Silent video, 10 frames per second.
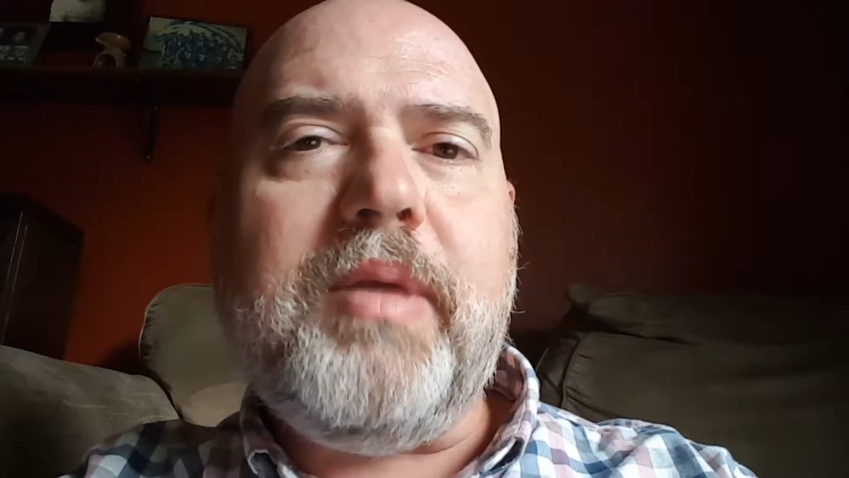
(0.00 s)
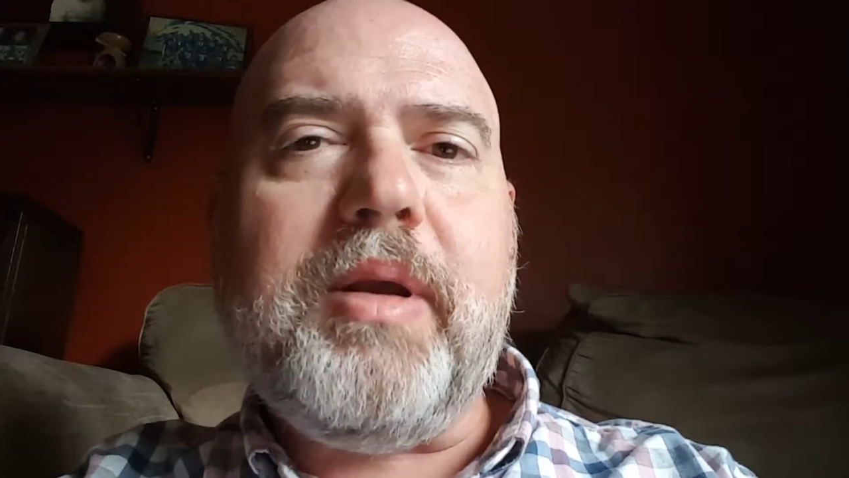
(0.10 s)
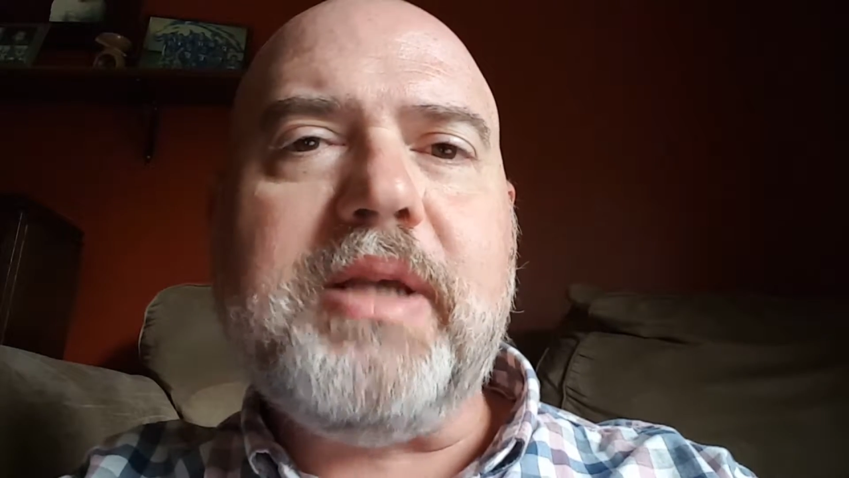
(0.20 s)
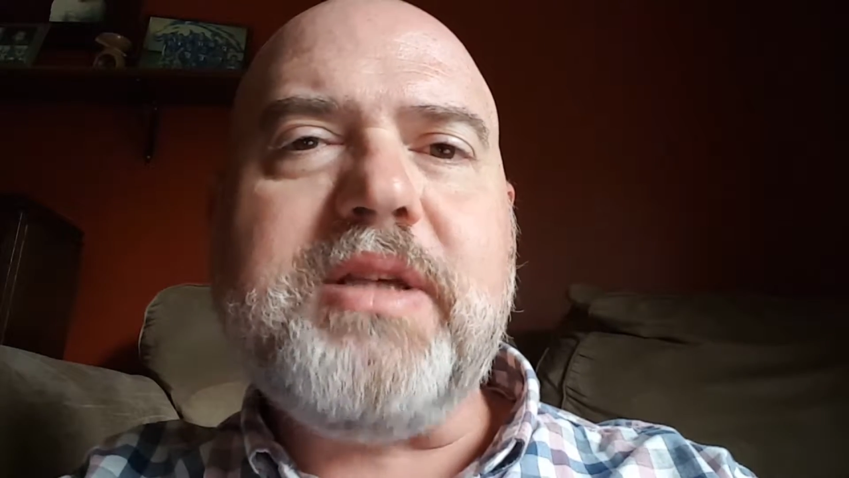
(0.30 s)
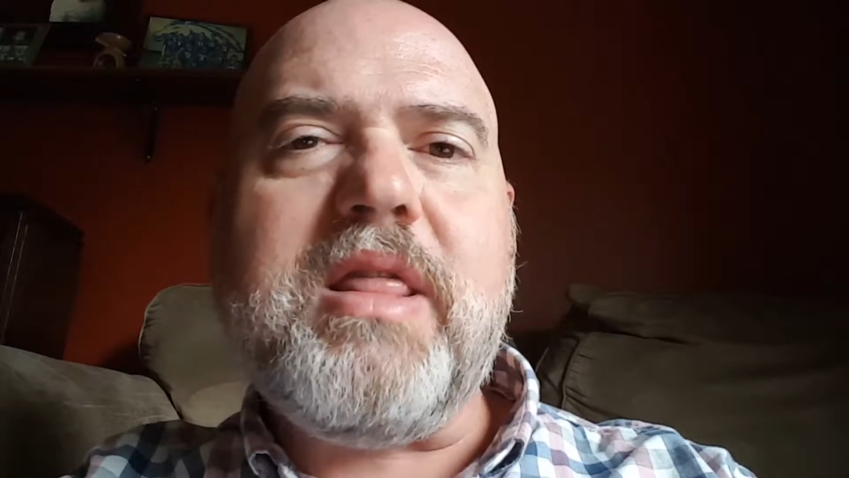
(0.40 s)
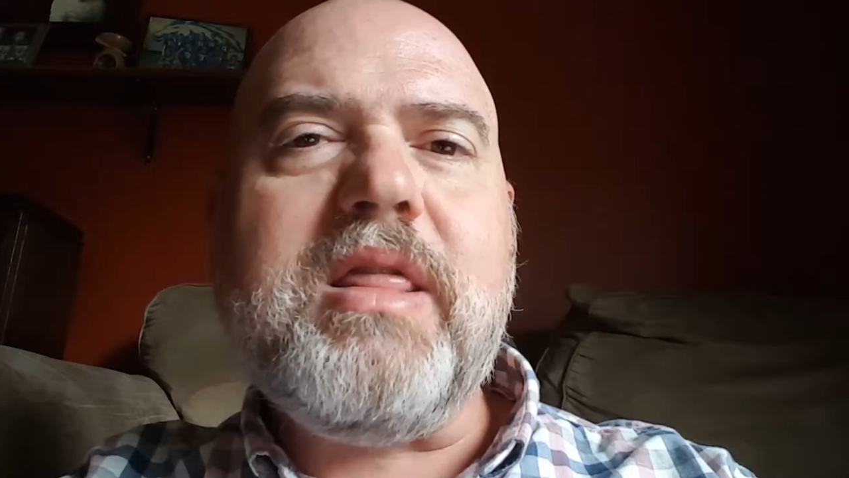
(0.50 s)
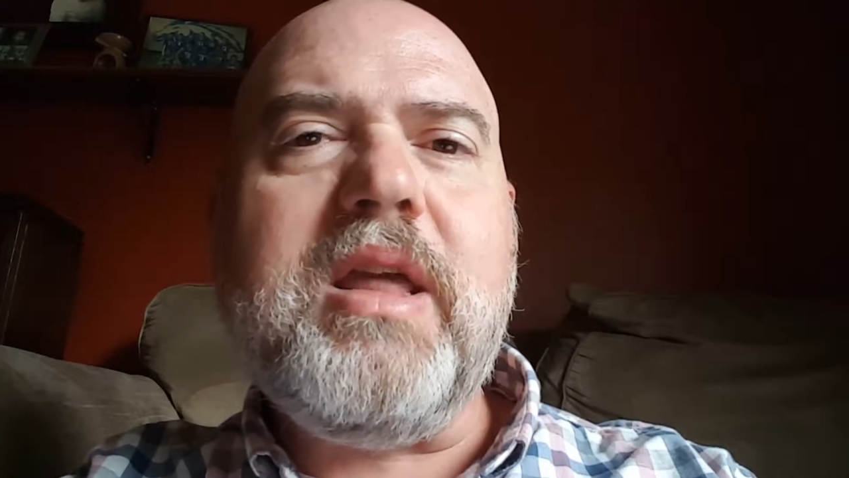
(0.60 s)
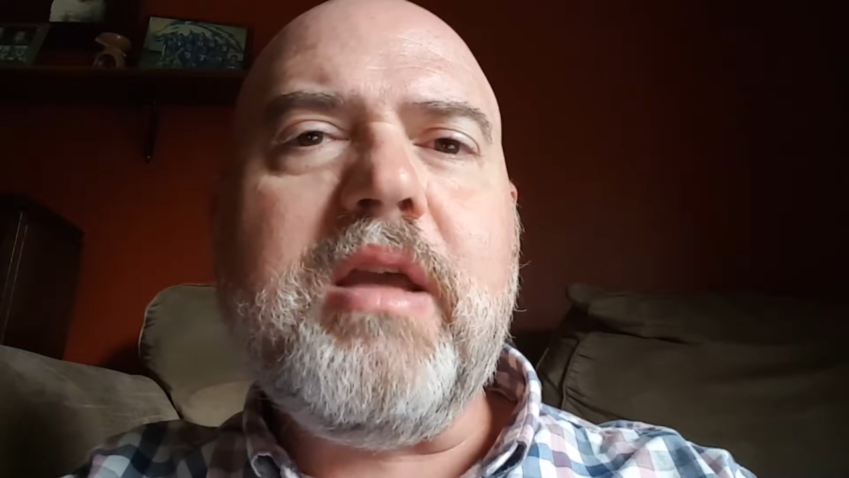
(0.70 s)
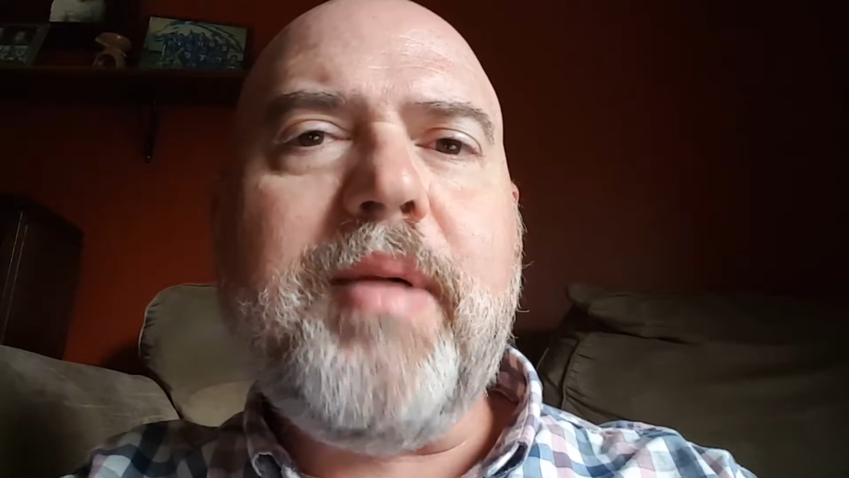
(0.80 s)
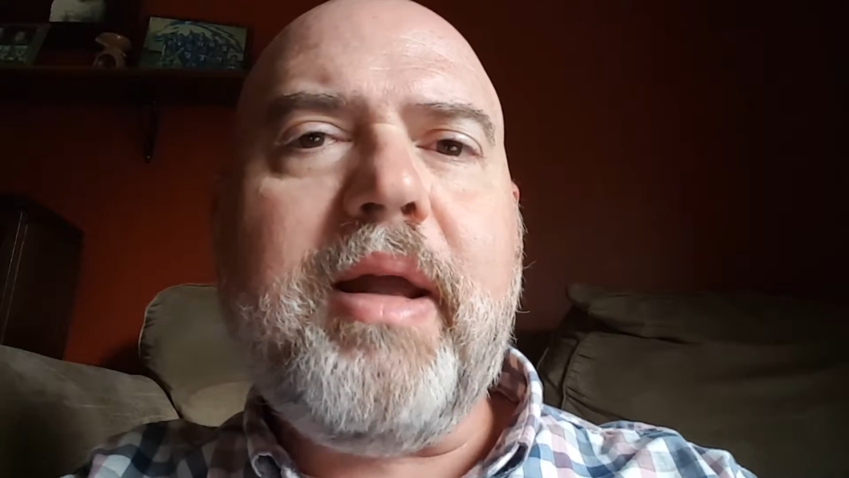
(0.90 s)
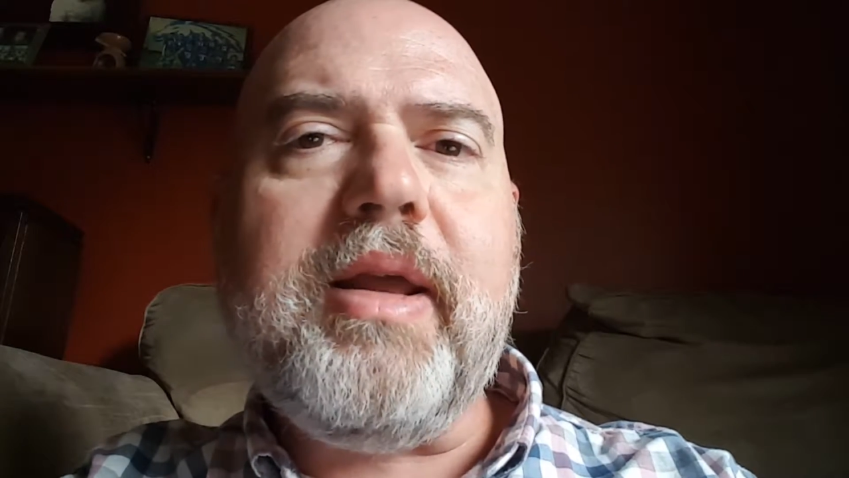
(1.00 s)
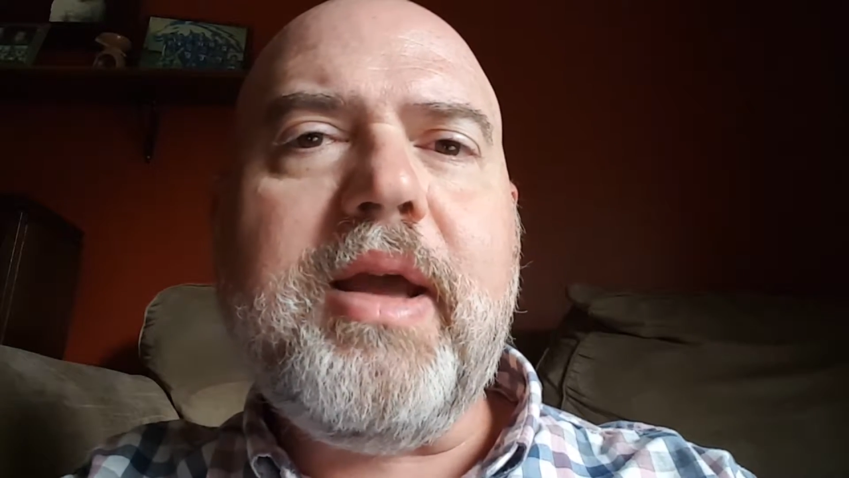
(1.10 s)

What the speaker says: because I think about it